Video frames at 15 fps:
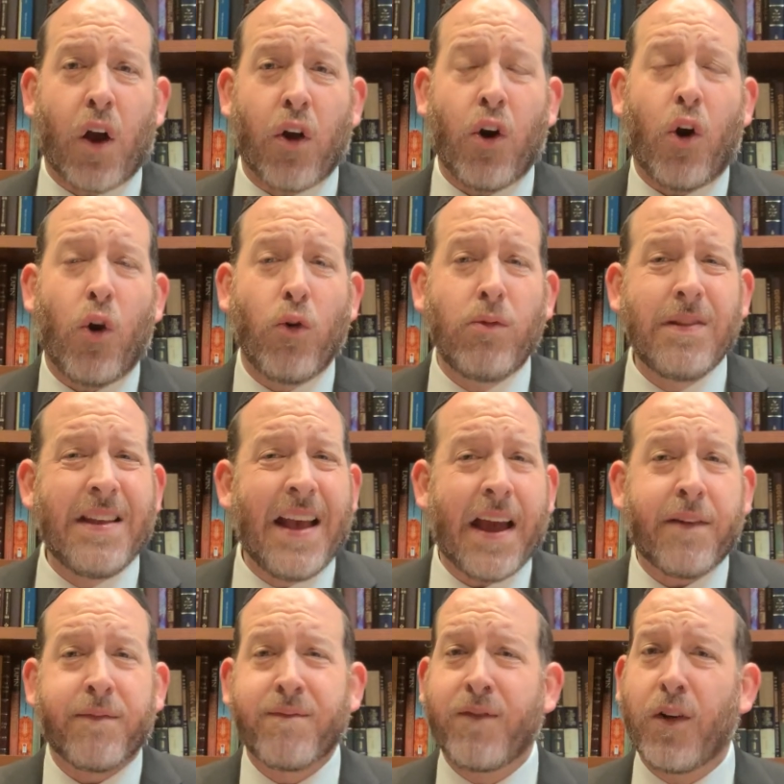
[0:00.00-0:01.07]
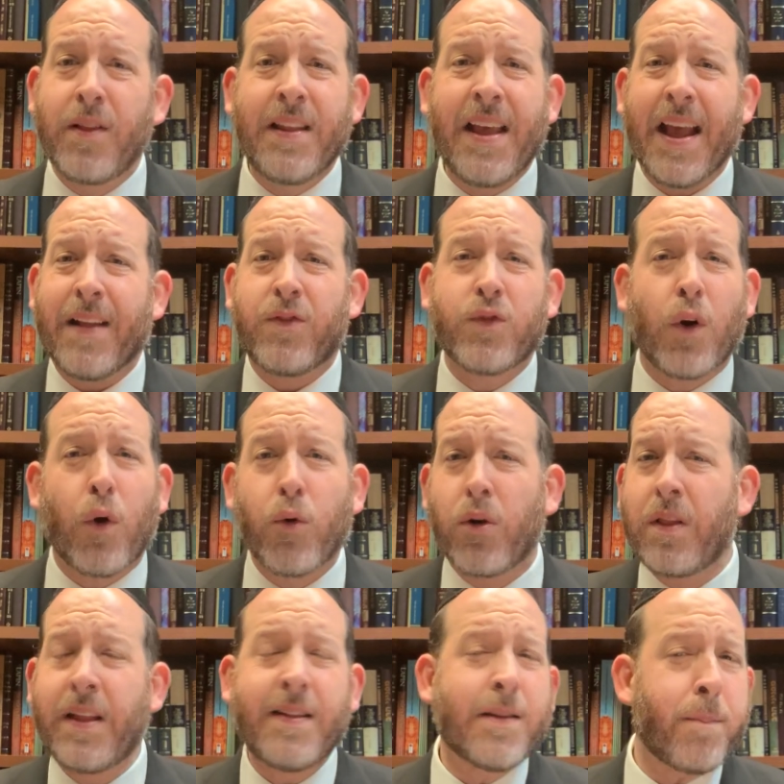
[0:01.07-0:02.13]
are wholly and fully and
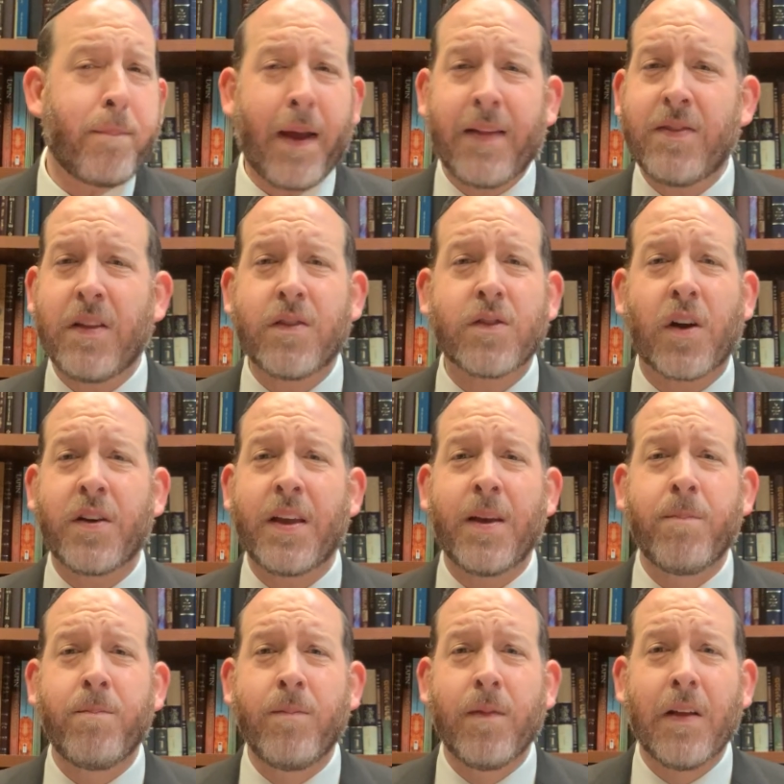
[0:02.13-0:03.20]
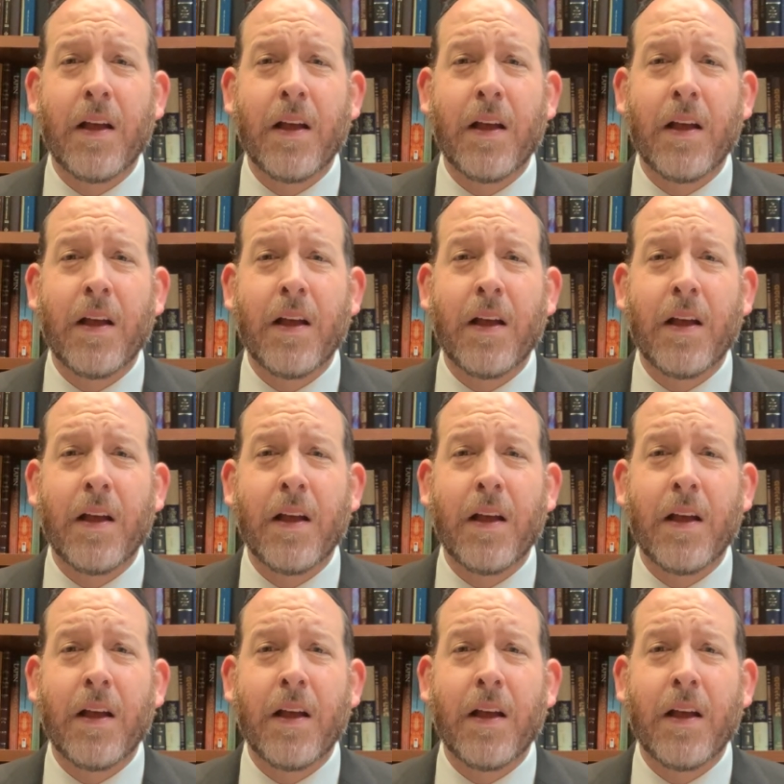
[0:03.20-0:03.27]
totally dependent on Him,